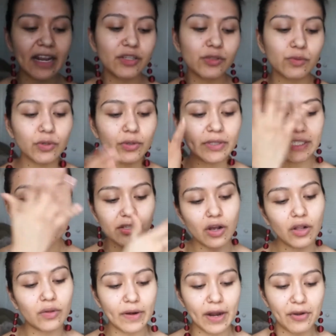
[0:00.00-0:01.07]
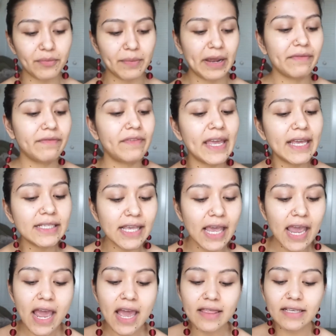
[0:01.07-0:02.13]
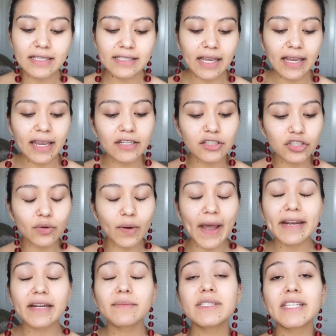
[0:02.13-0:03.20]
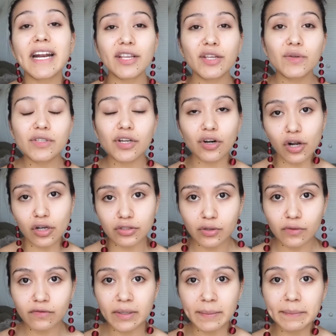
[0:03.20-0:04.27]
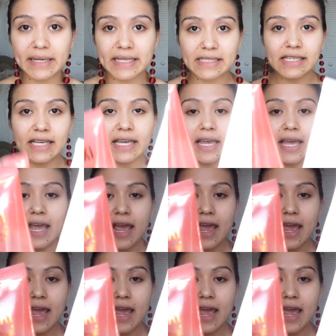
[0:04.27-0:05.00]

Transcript: kind of swirl this all around my face. The second two items that I use are also from Pixie.